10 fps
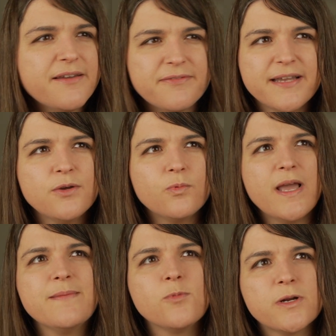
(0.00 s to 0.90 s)
I find it
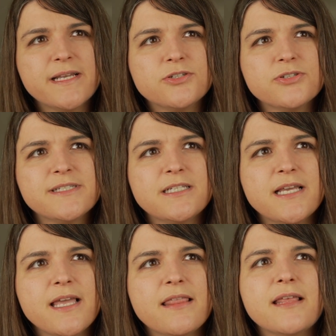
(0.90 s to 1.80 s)
way more
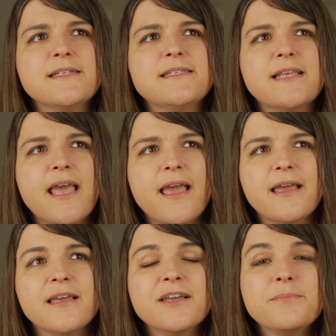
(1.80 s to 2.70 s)
interesting than,
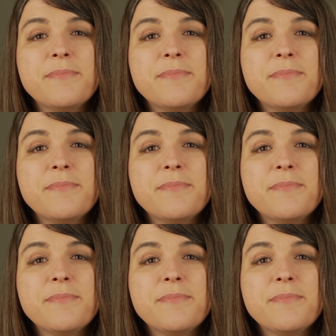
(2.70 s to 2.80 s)
say,